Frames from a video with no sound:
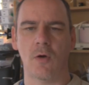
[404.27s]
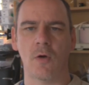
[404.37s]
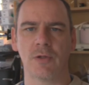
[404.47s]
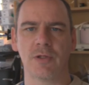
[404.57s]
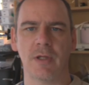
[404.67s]

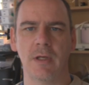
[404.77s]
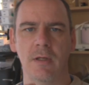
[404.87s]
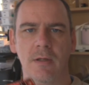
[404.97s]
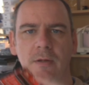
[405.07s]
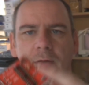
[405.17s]
onto the
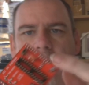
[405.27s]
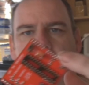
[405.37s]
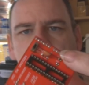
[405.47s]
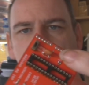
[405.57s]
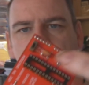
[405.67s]

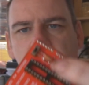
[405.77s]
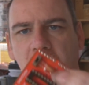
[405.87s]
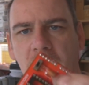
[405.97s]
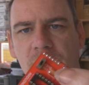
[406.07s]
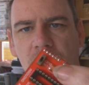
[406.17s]

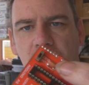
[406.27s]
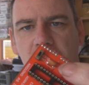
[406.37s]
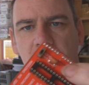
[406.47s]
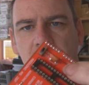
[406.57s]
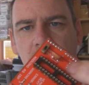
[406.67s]
pads on
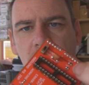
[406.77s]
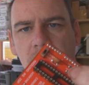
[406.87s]
here,